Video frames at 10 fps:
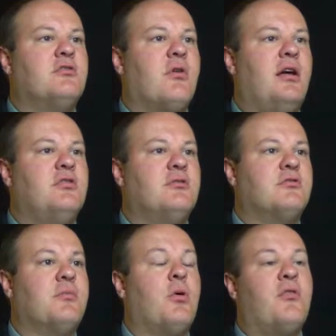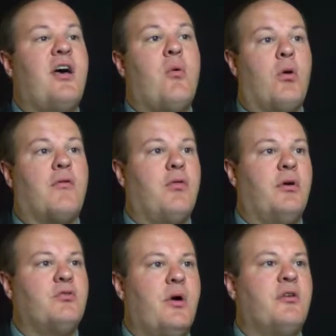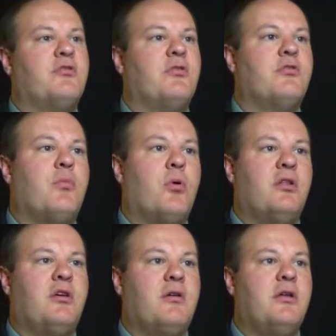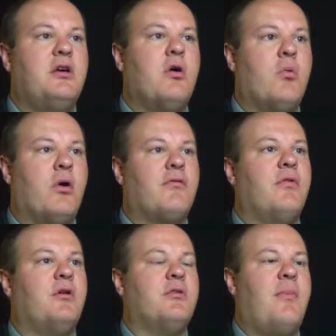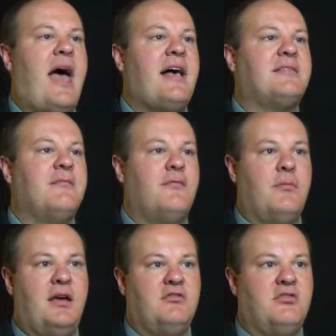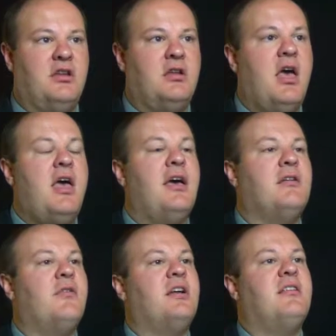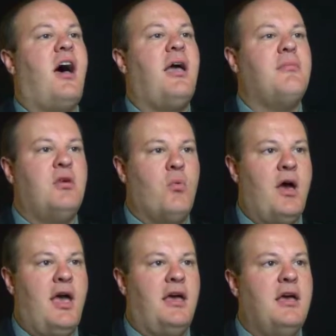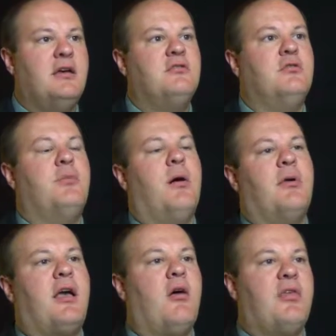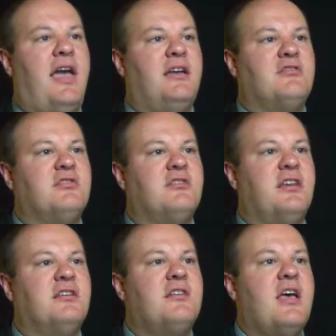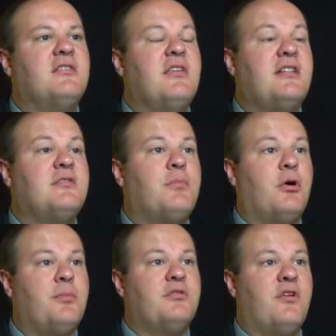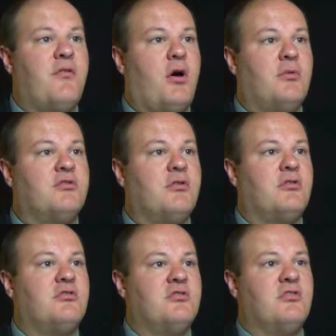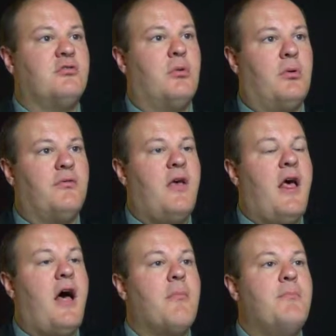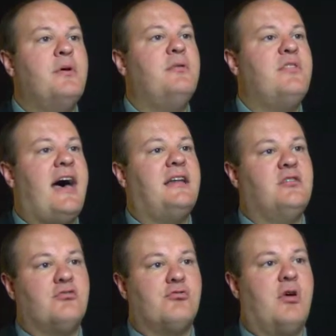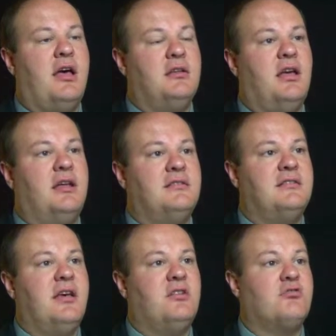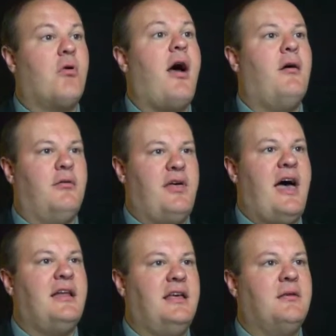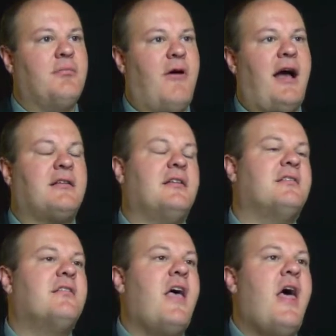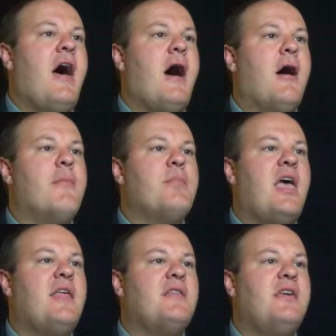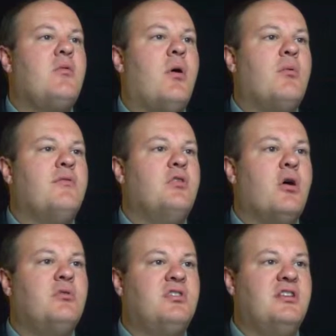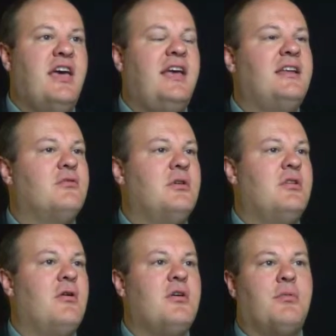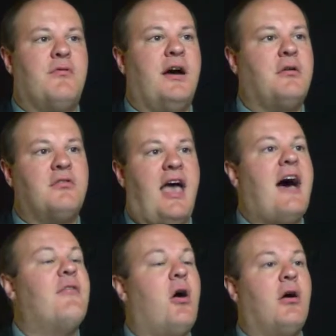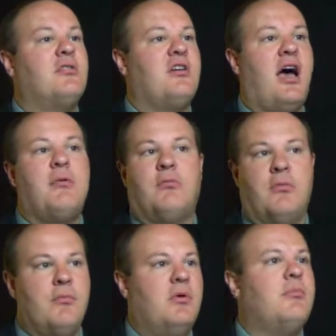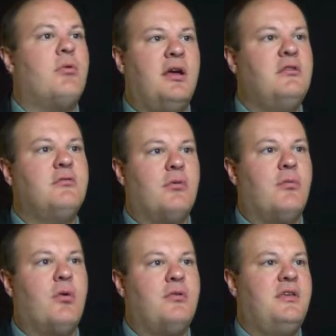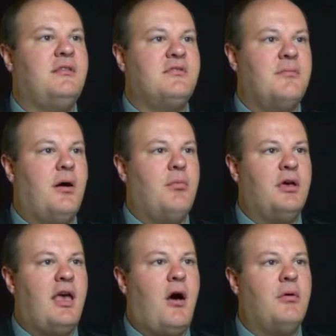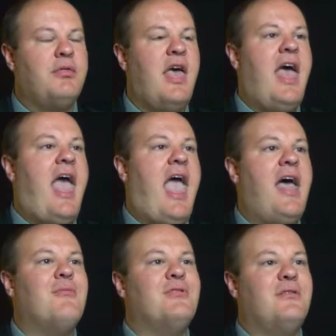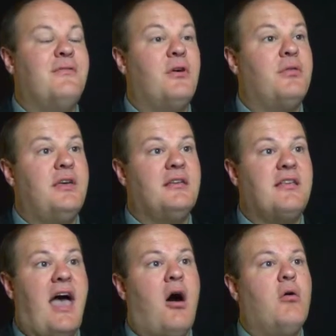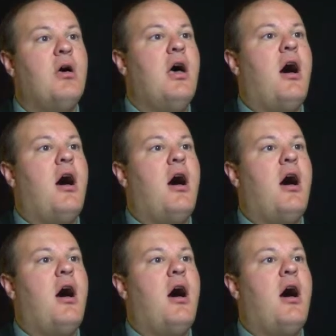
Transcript: trying to support that workflow as well. So supporting the clinical workflow to pass information in a very timely way to public health agencies. So that's the purpose of our research, is to sort of build that and trial that in practice. And I think what we've known to date is we know that providers have a hard time remembering to report things to public health, and when they fill things out,